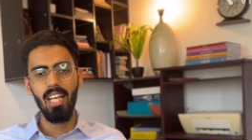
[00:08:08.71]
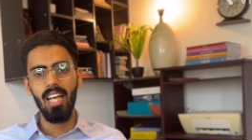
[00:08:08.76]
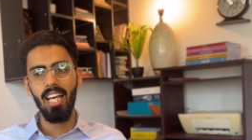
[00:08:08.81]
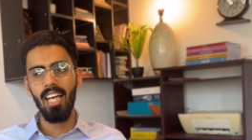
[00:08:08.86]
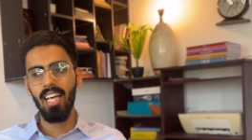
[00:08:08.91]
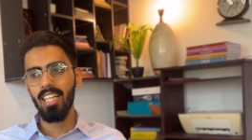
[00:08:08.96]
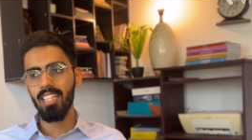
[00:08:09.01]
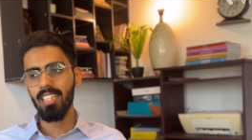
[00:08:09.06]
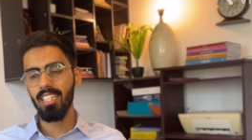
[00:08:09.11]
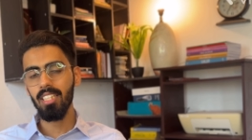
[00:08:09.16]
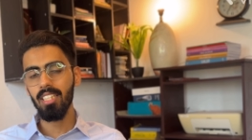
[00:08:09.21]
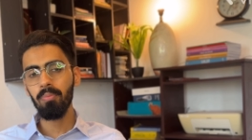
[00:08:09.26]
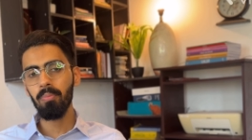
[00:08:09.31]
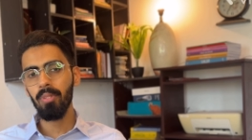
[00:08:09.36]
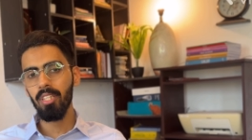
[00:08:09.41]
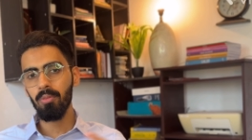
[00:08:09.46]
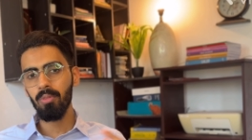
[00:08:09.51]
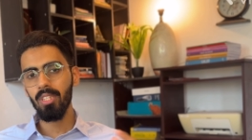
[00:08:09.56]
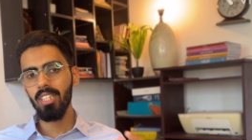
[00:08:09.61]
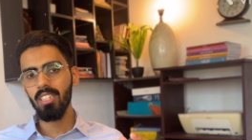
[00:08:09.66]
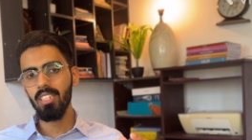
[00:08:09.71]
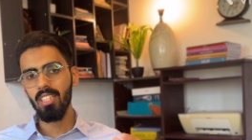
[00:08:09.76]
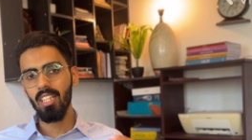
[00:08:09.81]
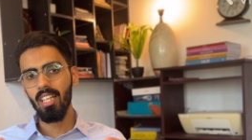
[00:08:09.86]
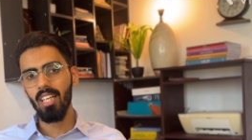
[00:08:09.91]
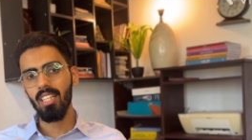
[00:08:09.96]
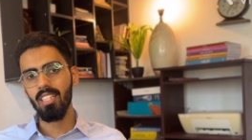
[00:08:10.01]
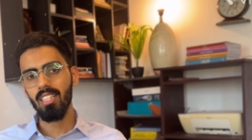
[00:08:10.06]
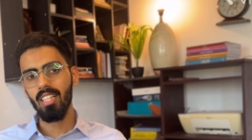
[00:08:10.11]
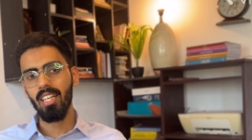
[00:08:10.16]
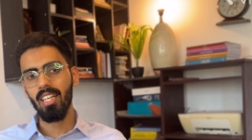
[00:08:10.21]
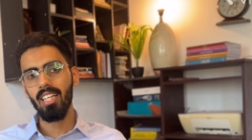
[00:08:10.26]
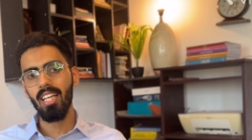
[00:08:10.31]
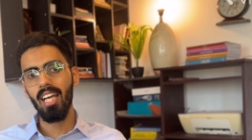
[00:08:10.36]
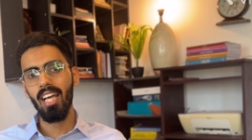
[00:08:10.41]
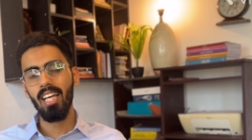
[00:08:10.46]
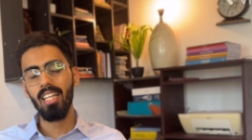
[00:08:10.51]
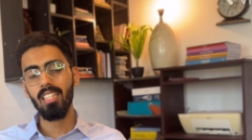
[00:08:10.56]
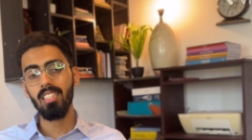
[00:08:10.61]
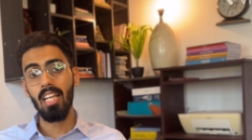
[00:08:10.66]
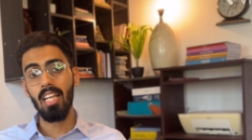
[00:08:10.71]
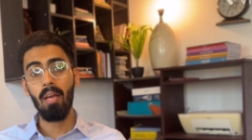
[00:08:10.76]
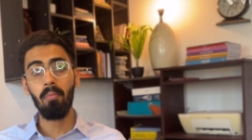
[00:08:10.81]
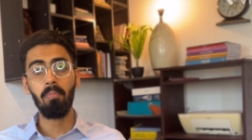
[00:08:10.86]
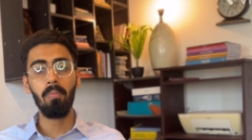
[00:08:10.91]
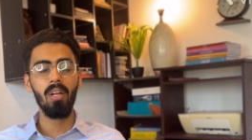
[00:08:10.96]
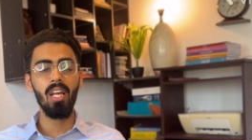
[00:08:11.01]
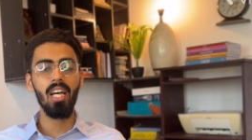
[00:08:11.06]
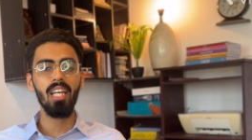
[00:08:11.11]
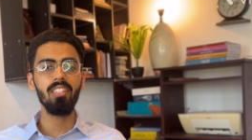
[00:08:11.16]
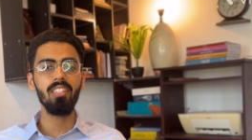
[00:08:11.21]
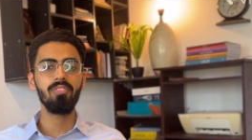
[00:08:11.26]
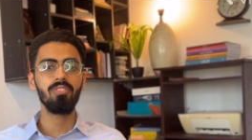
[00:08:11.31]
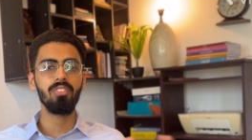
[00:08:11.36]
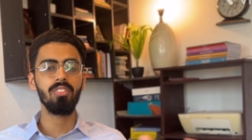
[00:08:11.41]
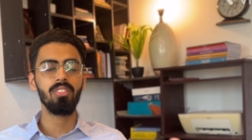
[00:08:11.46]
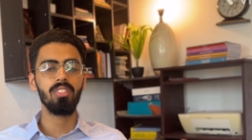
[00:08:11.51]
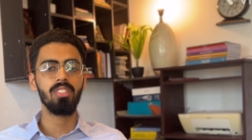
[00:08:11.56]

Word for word: and in between that I had applied for